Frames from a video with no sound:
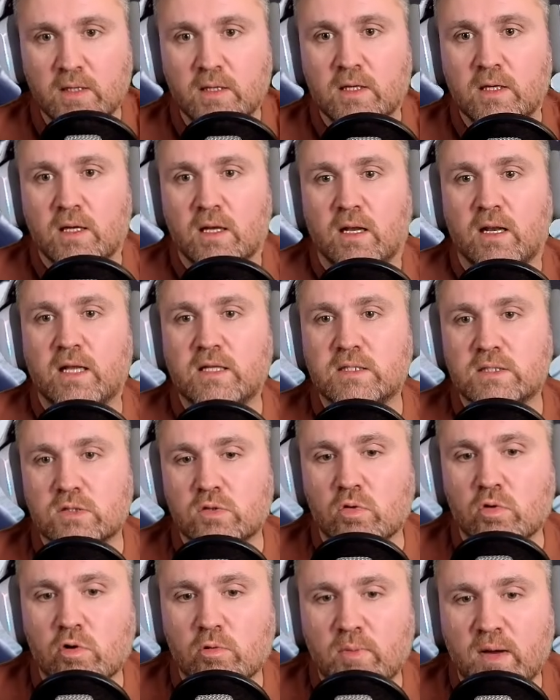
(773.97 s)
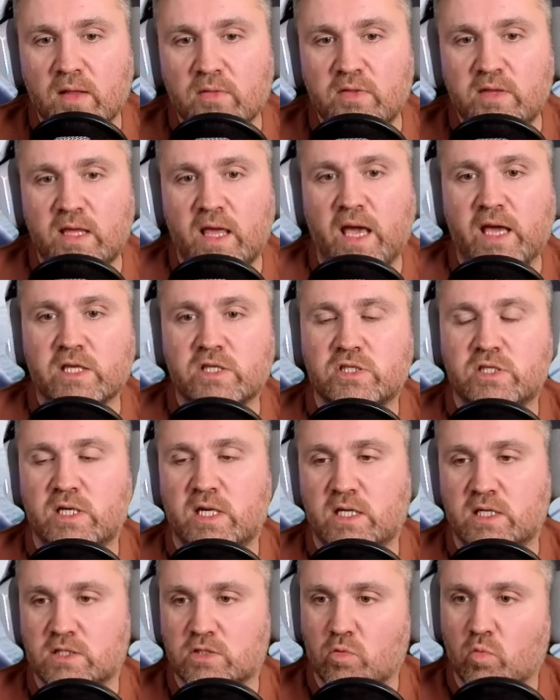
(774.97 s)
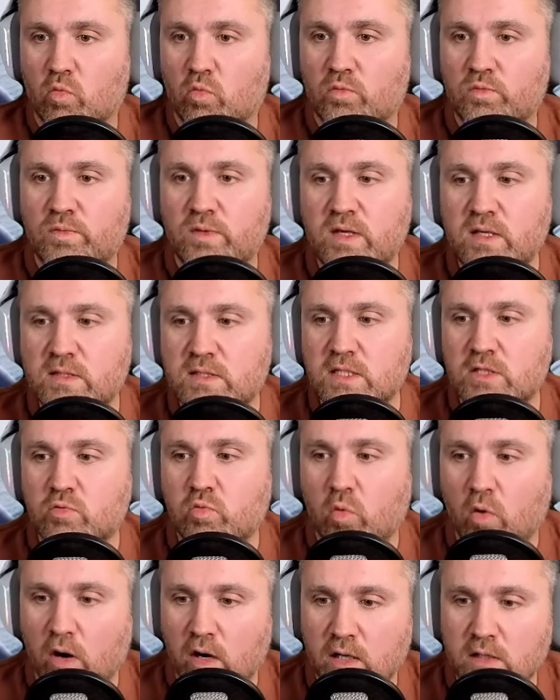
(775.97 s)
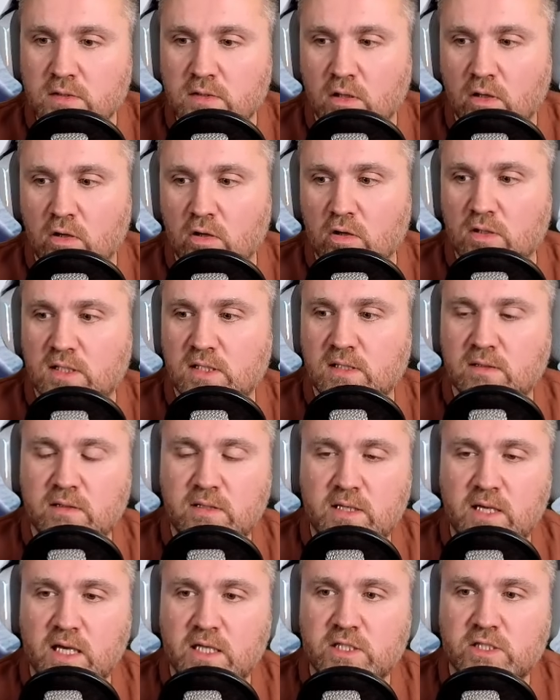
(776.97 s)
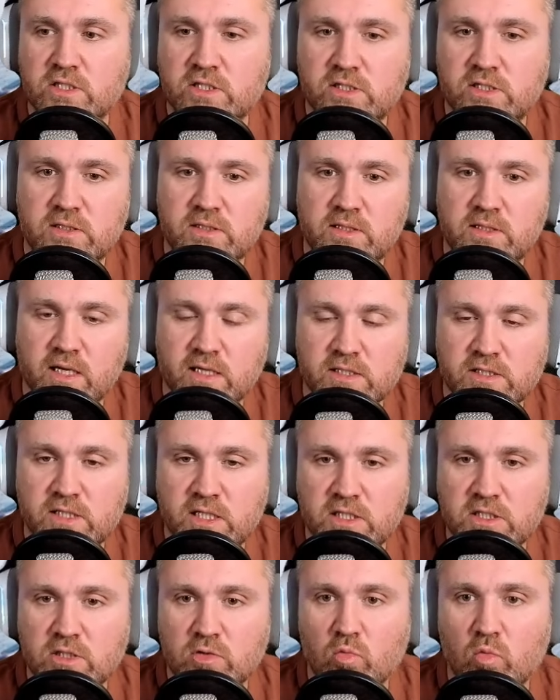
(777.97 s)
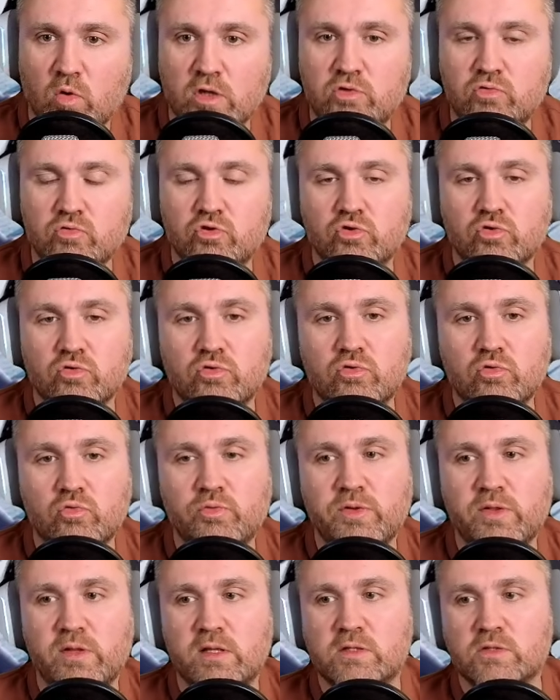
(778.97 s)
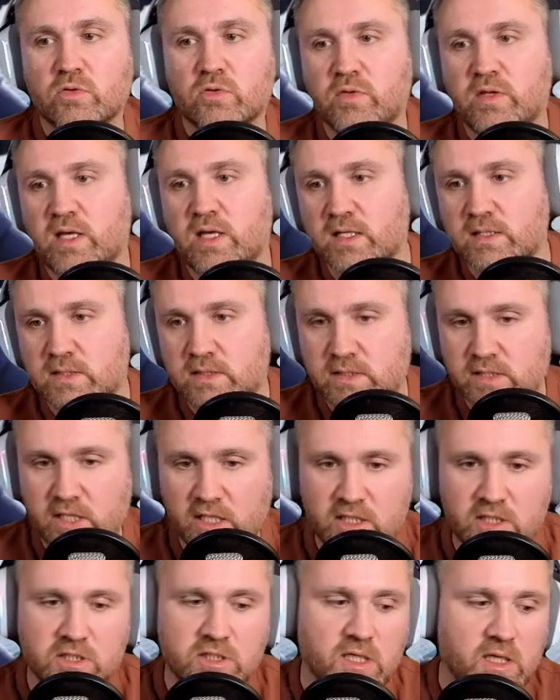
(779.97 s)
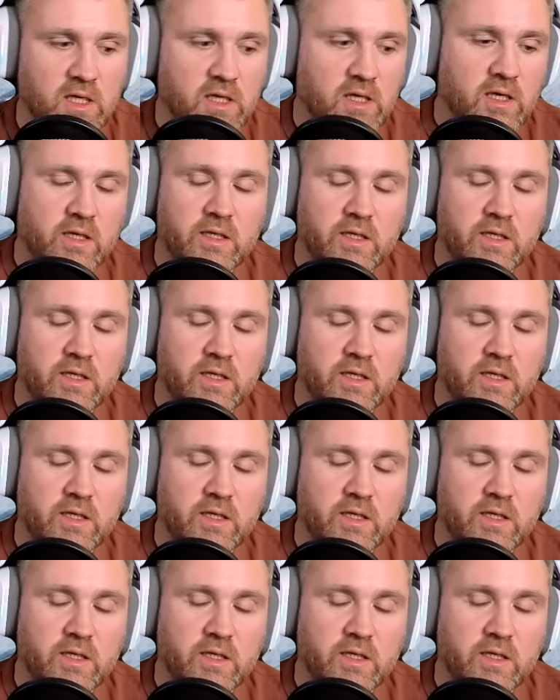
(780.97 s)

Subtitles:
Let's talk about the exchange. Is it worth unlocking the exchange, and what you should do with it? So the exchange is